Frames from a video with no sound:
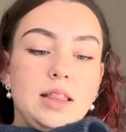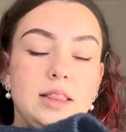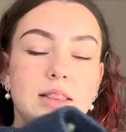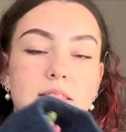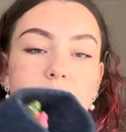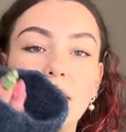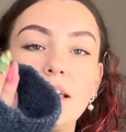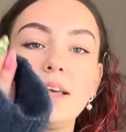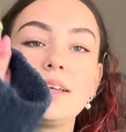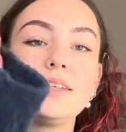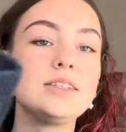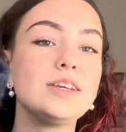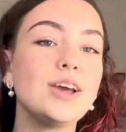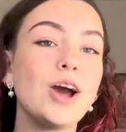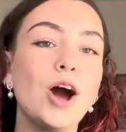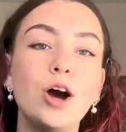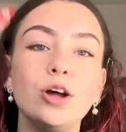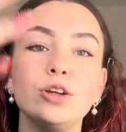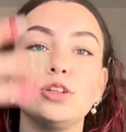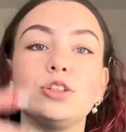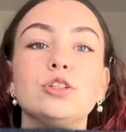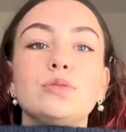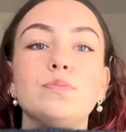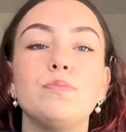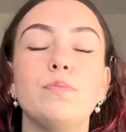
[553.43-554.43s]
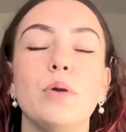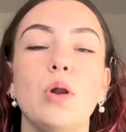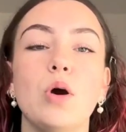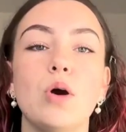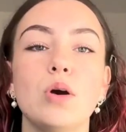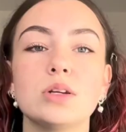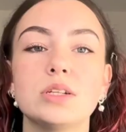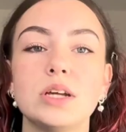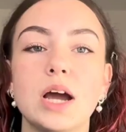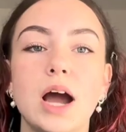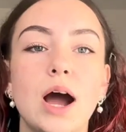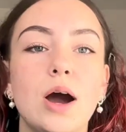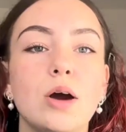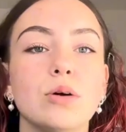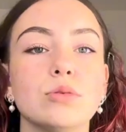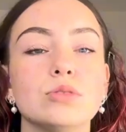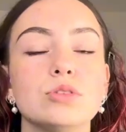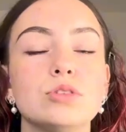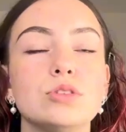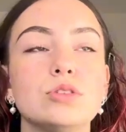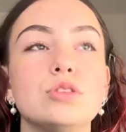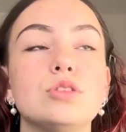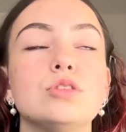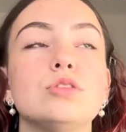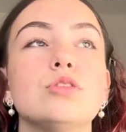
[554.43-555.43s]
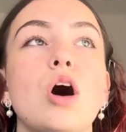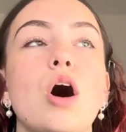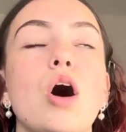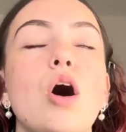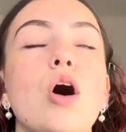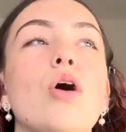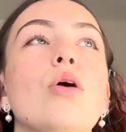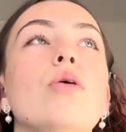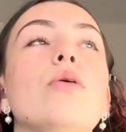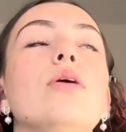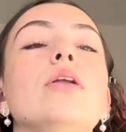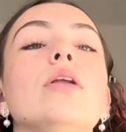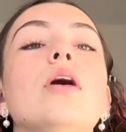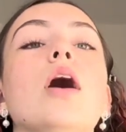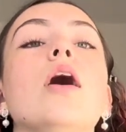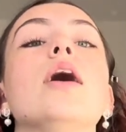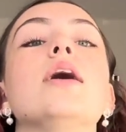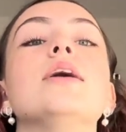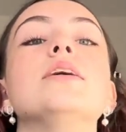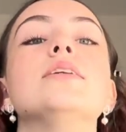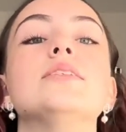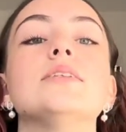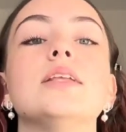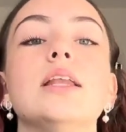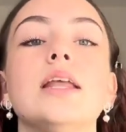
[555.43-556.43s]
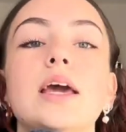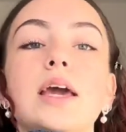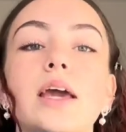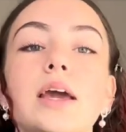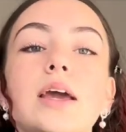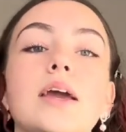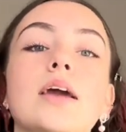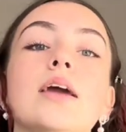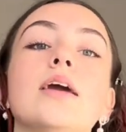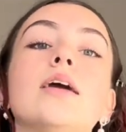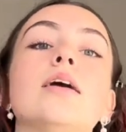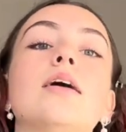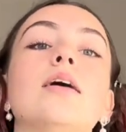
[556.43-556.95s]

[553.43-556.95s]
this yarn just blocked out so nicely.